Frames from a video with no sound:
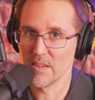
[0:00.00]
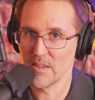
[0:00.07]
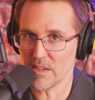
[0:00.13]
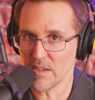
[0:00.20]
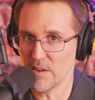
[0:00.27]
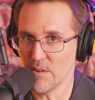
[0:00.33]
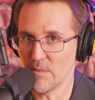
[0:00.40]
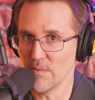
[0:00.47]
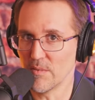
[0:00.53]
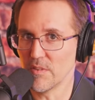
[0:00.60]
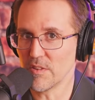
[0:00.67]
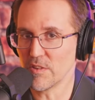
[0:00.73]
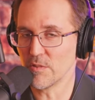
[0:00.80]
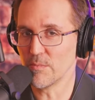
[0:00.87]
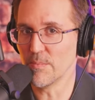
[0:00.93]
you know,
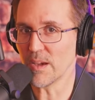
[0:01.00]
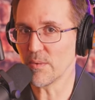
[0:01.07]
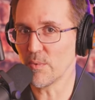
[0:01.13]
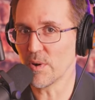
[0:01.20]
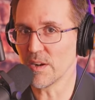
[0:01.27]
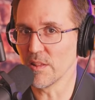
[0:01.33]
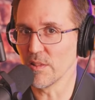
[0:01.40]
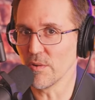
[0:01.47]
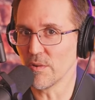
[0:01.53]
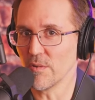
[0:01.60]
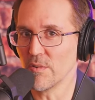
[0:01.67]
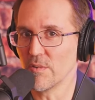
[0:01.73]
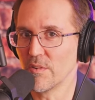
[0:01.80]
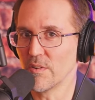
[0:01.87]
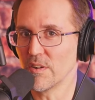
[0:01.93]
you might want to
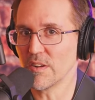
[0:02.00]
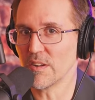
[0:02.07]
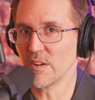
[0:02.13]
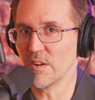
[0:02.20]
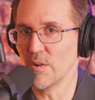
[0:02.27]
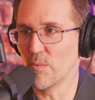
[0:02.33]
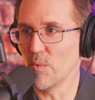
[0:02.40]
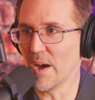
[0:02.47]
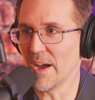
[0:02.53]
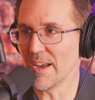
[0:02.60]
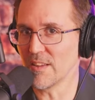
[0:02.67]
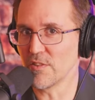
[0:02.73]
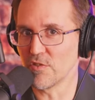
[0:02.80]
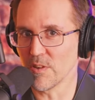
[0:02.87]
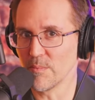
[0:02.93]
learn, you know,
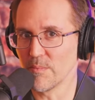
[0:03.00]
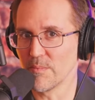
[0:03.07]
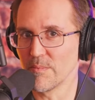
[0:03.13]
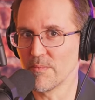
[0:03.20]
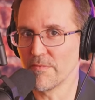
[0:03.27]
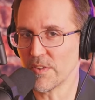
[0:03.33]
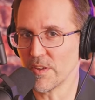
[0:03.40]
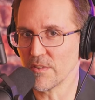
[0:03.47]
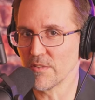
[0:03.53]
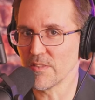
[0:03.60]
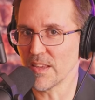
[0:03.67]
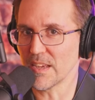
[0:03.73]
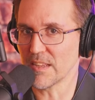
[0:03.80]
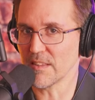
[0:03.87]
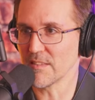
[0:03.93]
why Jim
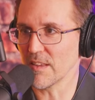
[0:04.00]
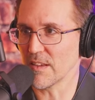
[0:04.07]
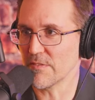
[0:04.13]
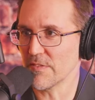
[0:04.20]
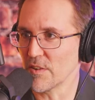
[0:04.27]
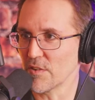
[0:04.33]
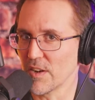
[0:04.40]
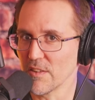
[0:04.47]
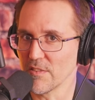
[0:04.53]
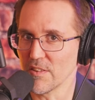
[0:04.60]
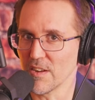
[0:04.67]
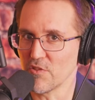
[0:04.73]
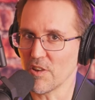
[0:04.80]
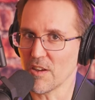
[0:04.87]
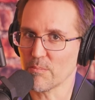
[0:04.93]
feels like it's like fingernails
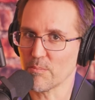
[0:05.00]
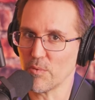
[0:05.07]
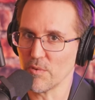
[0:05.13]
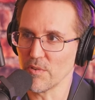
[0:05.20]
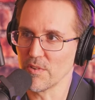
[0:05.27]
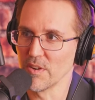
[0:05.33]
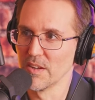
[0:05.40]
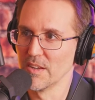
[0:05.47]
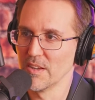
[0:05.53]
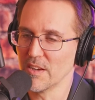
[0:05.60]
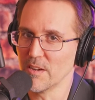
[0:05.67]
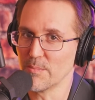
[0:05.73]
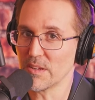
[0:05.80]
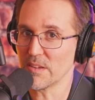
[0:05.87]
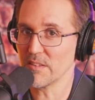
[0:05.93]
on a chalkboard
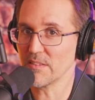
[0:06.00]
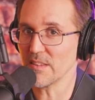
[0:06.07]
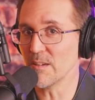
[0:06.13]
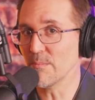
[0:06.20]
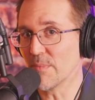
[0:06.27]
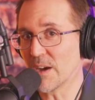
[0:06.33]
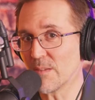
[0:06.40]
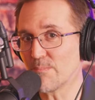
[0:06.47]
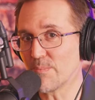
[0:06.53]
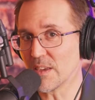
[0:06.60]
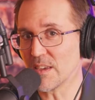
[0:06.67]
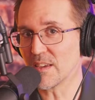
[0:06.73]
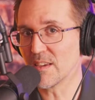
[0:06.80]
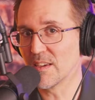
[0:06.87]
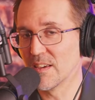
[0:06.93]
uh, because it might
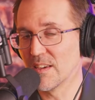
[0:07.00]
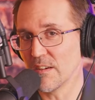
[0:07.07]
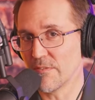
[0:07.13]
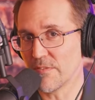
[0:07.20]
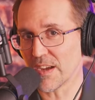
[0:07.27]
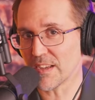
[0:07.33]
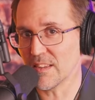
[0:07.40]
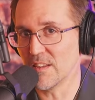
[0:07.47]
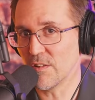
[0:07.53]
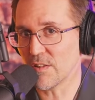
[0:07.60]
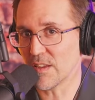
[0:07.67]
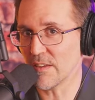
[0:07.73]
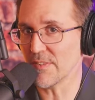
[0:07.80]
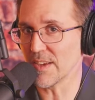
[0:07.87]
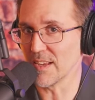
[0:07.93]
be affecting
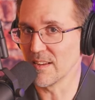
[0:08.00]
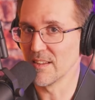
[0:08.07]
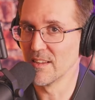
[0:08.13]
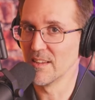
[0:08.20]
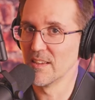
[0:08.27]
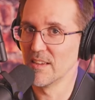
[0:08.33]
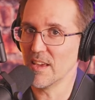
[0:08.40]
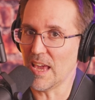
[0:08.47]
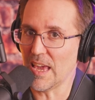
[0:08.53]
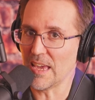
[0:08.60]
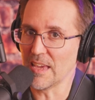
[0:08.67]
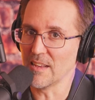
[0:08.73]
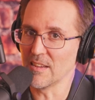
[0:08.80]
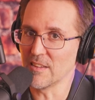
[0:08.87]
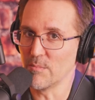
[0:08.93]
your giving
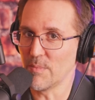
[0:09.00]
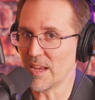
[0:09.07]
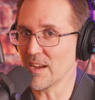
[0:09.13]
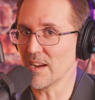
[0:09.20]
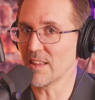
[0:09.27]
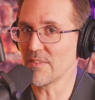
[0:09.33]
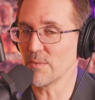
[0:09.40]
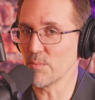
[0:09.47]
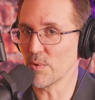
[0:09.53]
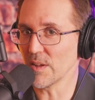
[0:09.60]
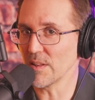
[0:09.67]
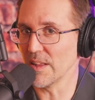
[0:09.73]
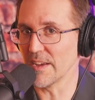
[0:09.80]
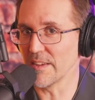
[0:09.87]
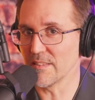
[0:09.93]
and you may not even
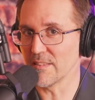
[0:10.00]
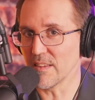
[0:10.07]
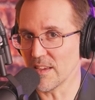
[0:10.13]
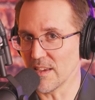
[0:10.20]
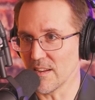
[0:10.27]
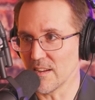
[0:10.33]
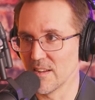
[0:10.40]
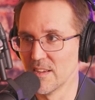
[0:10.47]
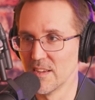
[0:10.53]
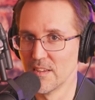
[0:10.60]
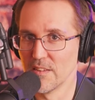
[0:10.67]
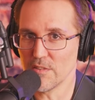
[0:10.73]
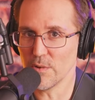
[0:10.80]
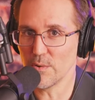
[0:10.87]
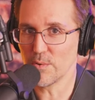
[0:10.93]
realize it.
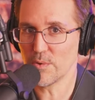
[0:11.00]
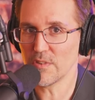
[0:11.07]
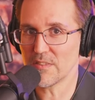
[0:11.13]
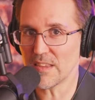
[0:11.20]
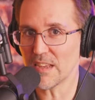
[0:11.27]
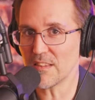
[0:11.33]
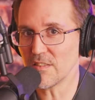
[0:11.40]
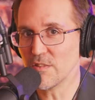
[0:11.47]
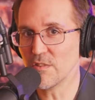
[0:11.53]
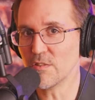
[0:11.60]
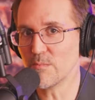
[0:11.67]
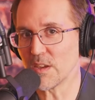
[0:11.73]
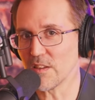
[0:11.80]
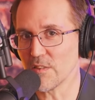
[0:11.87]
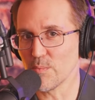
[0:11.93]
So stay
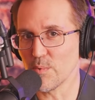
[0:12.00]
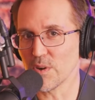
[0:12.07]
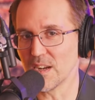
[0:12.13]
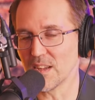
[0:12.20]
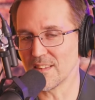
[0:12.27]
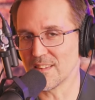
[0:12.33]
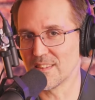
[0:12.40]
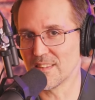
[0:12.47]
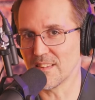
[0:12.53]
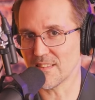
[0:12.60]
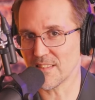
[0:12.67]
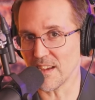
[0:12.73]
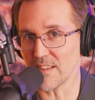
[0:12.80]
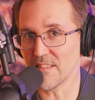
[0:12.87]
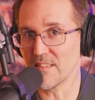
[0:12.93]
tuned because we're going to
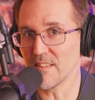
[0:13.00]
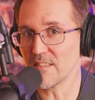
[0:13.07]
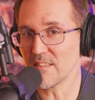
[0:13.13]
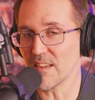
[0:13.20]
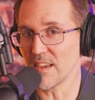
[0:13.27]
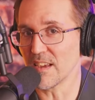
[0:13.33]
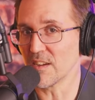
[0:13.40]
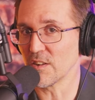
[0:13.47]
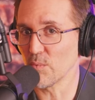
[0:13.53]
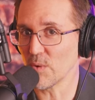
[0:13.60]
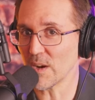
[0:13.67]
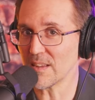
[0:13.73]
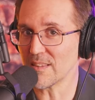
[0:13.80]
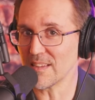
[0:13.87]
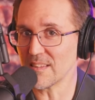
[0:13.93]
discuss this in
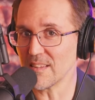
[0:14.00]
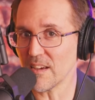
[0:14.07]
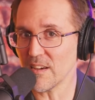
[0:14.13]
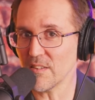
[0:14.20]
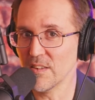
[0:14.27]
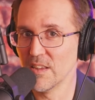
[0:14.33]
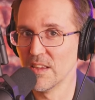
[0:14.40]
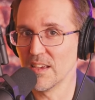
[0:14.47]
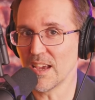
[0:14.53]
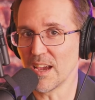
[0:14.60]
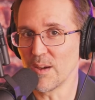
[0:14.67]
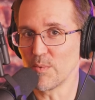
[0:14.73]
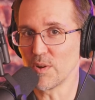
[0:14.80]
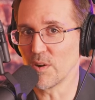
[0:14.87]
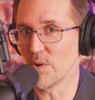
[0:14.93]
great detail,
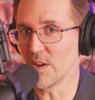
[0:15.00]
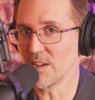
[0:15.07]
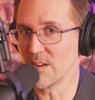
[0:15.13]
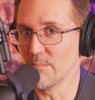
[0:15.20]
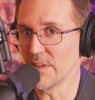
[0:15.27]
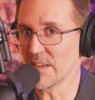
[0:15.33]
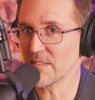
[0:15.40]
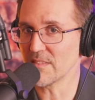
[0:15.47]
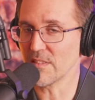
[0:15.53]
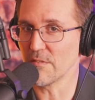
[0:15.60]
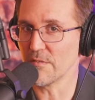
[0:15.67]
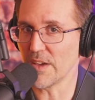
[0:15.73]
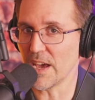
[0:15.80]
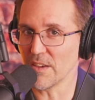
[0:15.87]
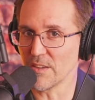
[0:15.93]
and we don't want you to miss
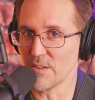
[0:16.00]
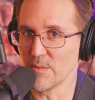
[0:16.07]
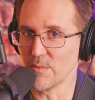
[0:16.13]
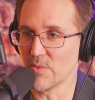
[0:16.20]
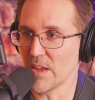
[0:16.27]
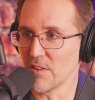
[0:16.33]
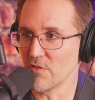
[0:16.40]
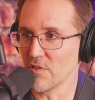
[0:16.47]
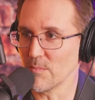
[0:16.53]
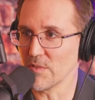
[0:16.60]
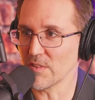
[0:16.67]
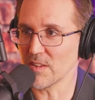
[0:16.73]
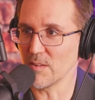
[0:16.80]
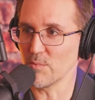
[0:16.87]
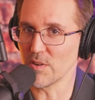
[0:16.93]
the value that Jim
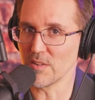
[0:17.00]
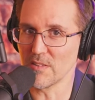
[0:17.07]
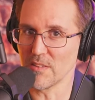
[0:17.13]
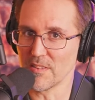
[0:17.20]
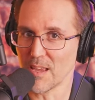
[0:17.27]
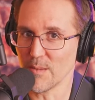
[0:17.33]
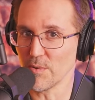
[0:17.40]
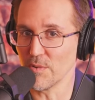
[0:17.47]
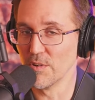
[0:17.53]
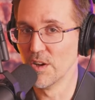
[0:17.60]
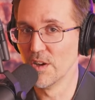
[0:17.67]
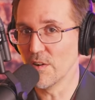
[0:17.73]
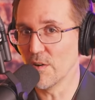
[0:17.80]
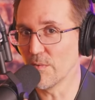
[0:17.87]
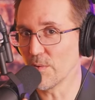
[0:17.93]
is going to bring to the table.
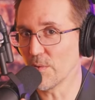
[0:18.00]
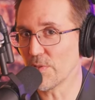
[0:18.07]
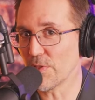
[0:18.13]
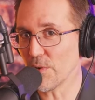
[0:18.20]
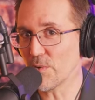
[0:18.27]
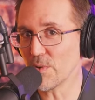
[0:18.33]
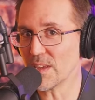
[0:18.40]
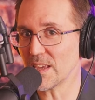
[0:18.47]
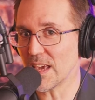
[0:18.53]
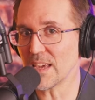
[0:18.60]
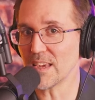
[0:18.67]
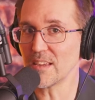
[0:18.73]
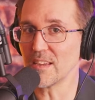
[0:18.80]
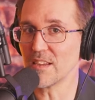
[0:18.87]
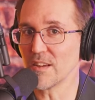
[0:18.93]
Over
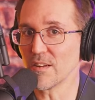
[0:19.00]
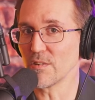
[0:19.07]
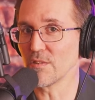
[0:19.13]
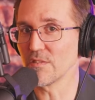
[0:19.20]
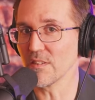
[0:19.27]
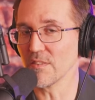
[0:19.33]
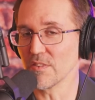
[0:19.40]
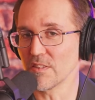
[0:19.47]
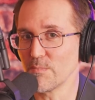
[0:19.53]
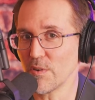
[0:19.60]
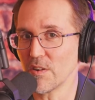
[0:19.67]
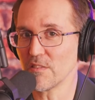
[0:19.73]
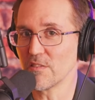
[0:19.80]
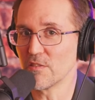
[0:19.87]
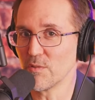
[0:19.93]
38 years of
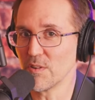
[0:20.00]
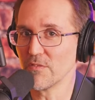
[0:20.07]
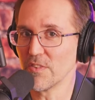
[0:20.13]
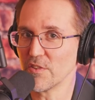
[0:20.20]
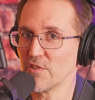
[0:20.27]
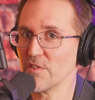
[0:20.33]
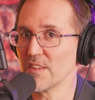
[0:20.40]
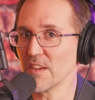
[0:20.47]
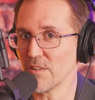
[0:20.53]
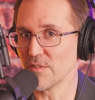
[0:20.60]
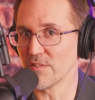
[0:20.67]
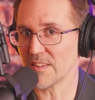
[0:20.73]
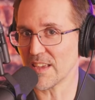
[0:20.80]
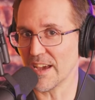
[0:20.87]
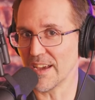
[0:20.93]
experience doing vision
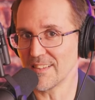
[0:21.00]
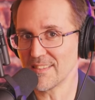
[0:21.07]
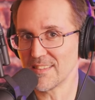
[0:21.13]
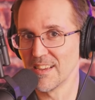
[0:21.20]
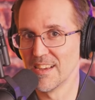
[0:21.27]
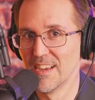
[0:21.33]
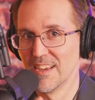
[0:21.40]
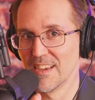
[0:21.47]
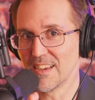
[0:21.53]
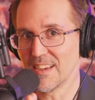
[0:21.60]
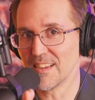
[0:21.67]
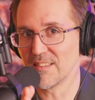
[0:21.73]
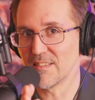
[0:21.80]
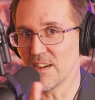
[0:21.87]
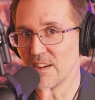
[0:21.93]
dinners, guys.
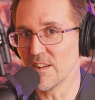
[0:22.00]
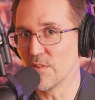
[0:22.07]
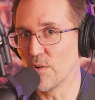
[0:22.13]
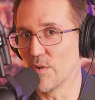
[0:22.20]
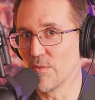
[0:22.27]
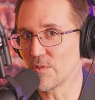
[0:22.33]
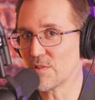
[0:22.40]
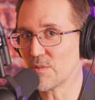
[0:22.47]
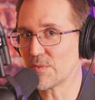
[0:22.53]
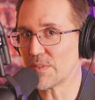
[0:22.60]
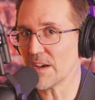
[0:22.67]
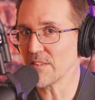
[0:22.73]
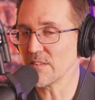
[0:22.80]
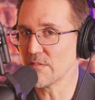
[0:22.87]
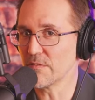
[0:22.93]
He's done over
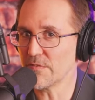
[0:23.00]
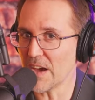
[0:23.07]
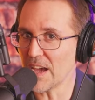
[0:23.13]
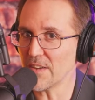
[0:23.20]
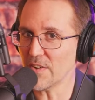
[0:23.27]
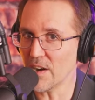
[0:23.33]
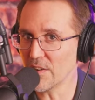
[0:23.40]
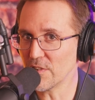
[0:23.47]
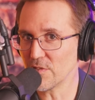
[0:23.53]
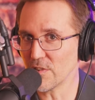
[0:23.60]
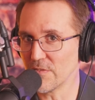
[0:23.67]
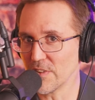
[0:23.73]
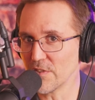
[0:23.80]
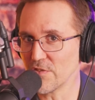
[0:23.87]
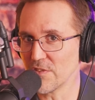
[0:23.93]

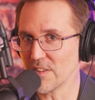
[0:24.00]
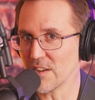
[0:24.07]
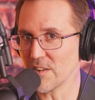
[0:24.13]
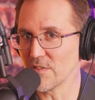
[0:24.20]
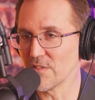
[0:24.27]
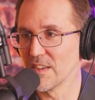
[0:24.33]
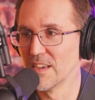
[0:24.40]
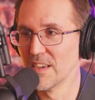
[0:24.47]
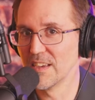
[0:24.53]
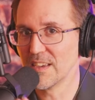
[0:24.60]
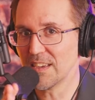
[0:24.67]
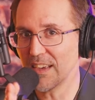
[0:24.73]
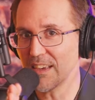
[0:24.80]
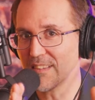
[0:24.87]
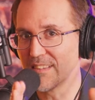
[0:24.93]
2,500 vision dinners.
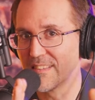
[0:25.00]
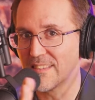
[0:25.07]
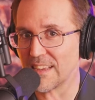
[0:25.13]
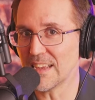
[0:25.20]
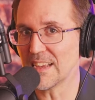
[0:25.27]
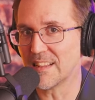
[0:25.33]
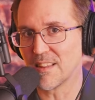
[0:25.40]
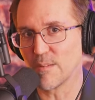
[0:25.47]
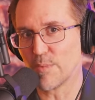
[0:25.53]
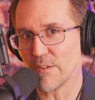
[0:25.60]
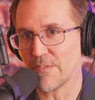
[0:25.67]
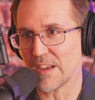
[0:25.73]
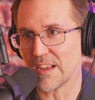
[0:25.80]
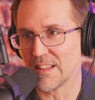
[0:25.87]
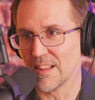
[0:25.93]
He has seen the
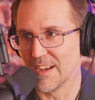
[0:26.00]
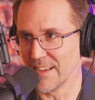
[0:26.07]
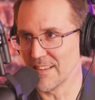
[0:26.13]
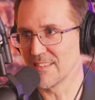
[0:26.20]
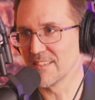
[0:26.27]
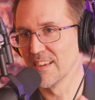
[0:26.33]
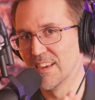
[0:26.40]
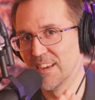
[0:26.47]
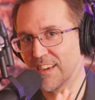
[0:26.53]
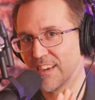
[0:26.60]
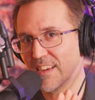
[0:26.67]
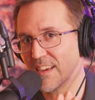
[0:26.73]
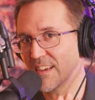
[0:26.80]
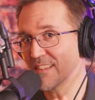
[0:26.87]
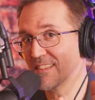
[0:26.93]
buffet lines,
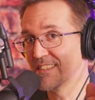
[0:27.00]
he has